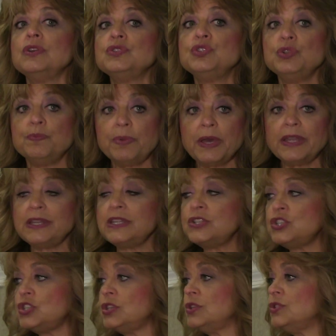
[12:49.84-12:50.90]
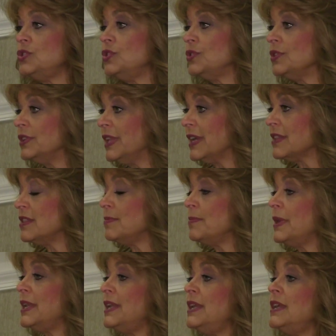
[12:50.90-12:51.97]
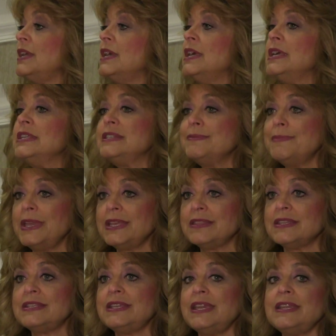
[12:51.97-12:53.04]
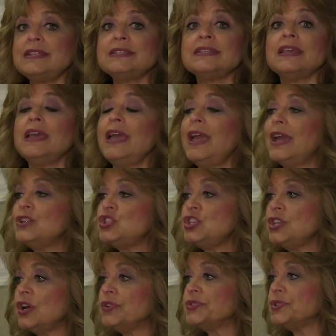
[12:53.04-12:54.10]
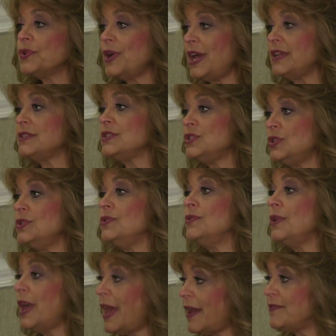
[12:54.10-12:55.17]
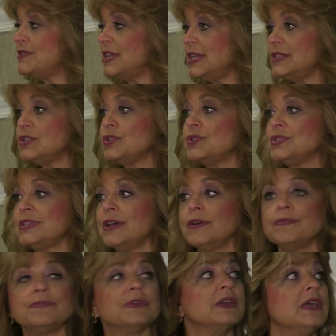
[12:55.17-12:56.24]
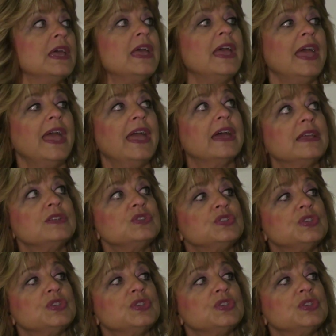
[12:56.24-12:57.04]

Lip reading: to punish, to collect the money, to make the dates, and she also has to have dates herself. And